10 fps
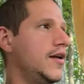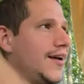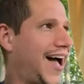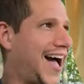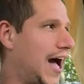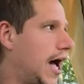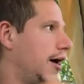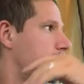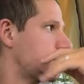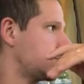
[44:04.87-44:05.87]
ha.
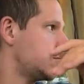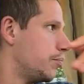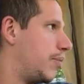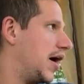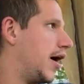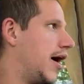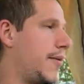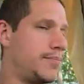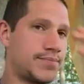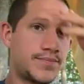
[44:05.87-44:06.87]
But
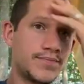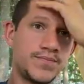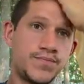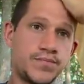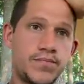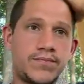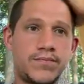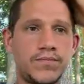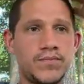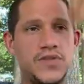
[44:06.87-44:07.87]
um,
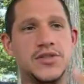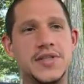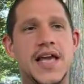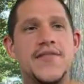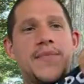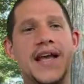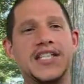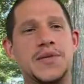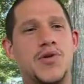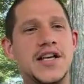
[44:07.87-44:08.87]
this was given to me
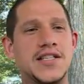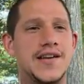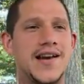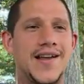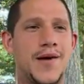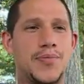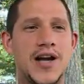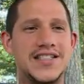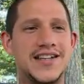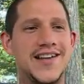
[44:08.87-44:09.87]
as a present, a
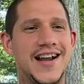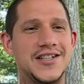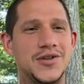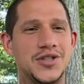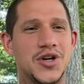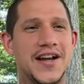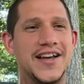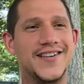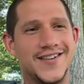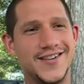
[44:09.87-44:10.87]
present, and I do enjoy
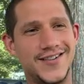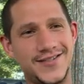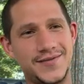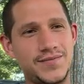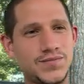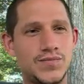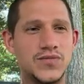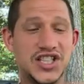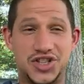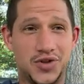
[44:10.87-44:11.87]
it.
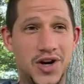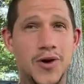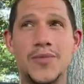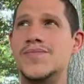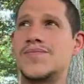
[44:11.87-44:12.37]
It's true.